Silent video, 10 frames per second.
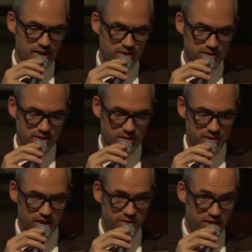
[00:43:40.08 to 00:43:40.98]
And
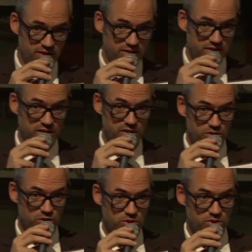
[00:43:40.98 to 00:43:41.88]
my advice
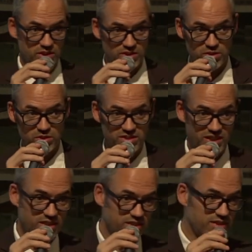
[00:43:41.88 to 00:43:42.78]
is
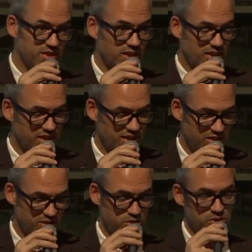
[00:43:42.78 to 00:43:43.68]
you start
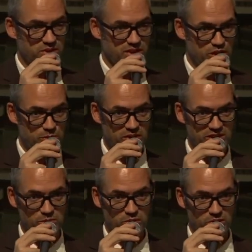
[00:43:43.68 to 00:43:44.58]
as soon as
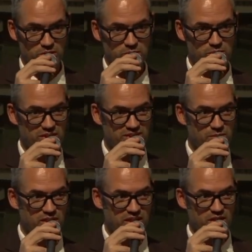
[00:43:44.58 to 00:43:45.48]
possible,
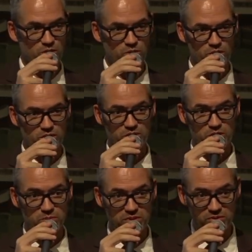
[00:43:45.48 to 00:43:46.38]
possibly
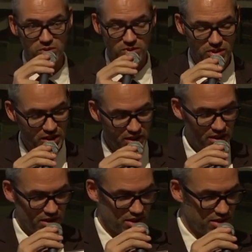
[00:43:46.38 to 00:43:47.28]
a year before.
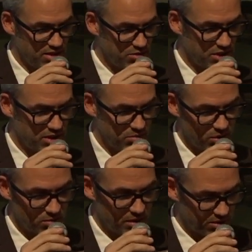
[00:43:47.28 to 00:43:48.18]
And
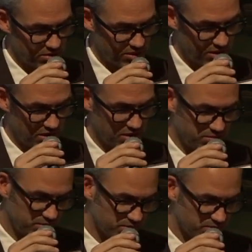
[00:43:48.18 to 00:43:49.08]
we're about
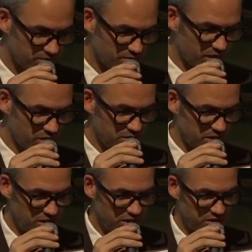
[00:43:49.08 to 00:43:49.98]

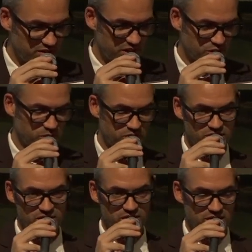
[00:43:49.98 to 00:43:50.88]
we're not even 6
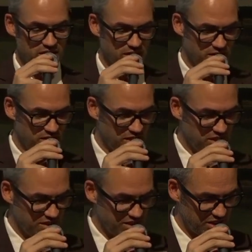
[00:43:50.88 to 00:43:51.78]
months till the